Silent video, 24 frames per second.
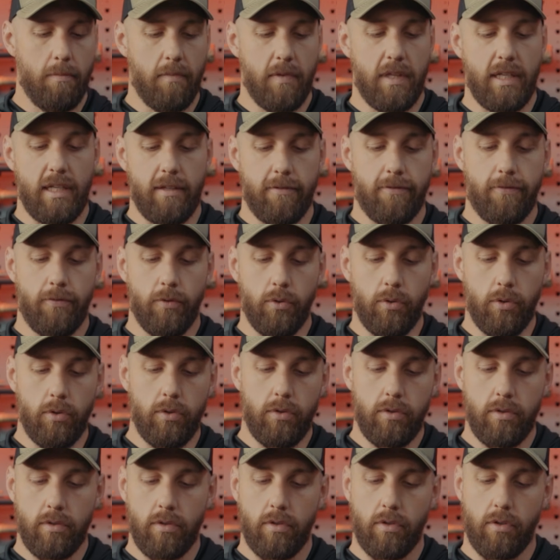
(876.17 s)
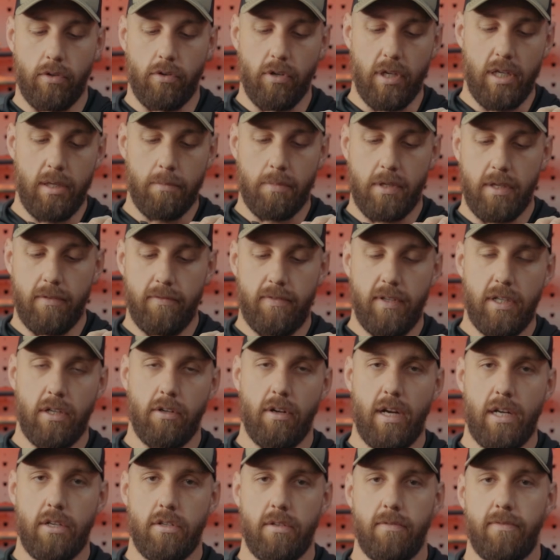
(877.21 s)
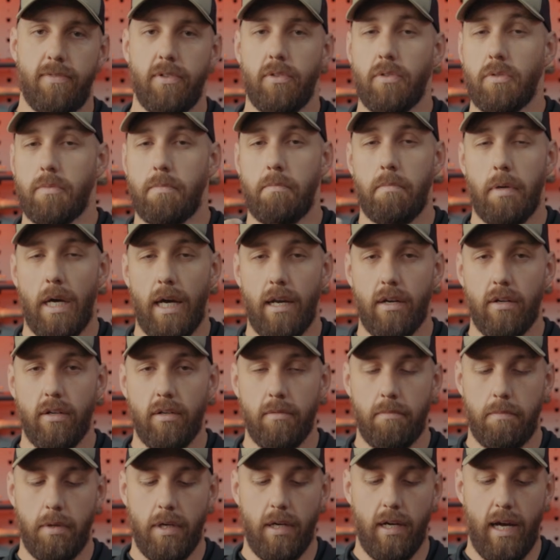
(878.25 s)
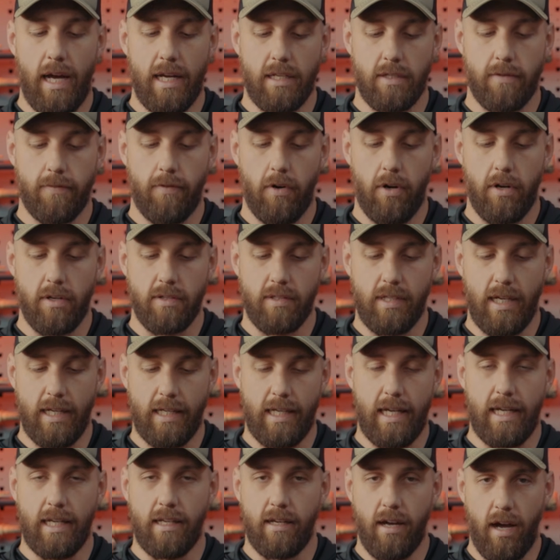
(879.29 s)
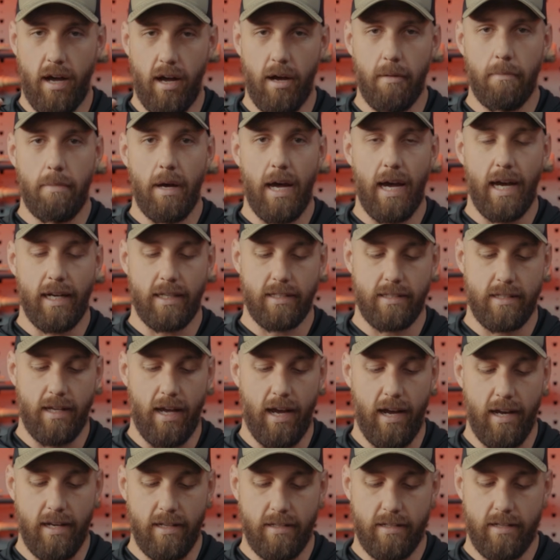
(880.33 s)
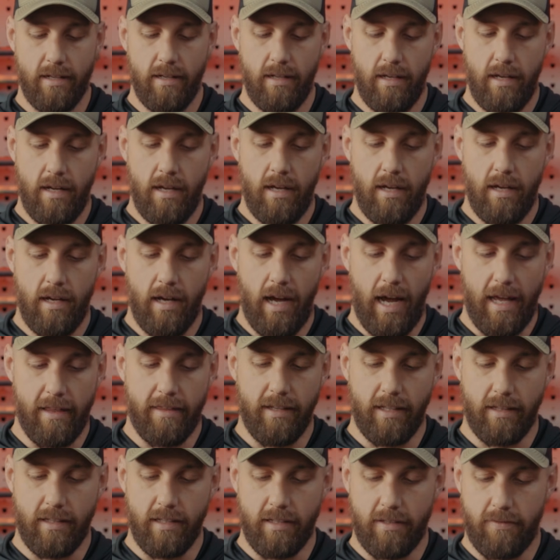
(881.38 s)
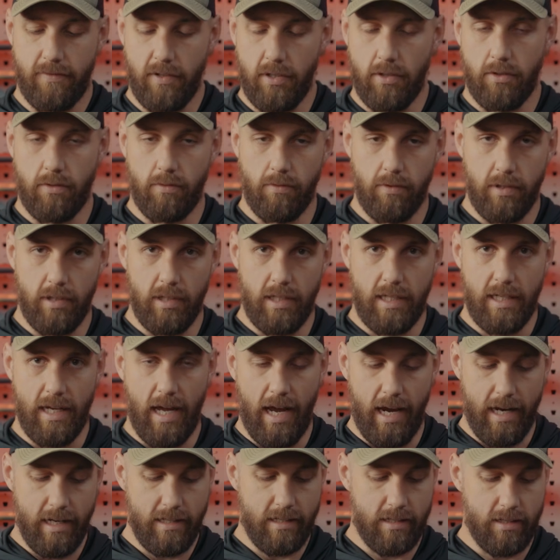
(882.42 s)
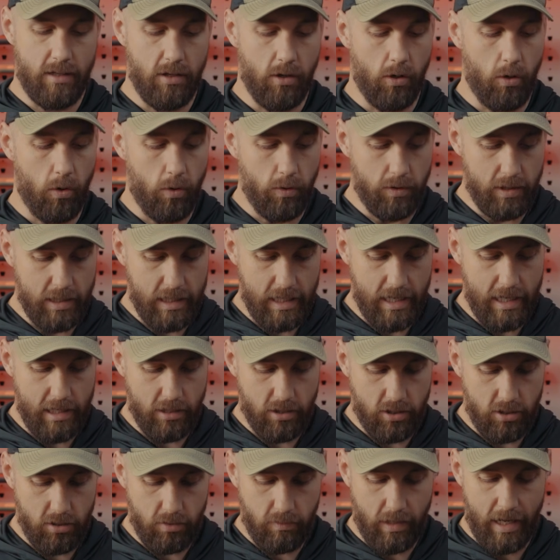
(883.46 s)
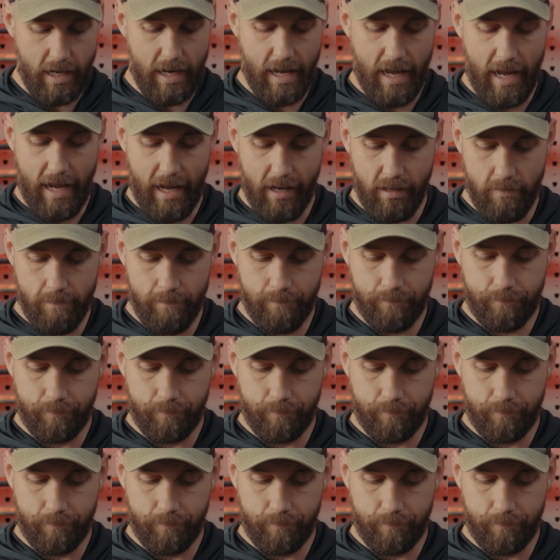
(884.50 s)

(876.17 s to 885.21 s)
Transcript: The full grip configuration feels better, but as far as like a compact size, I think this feels really nice. The only issue I had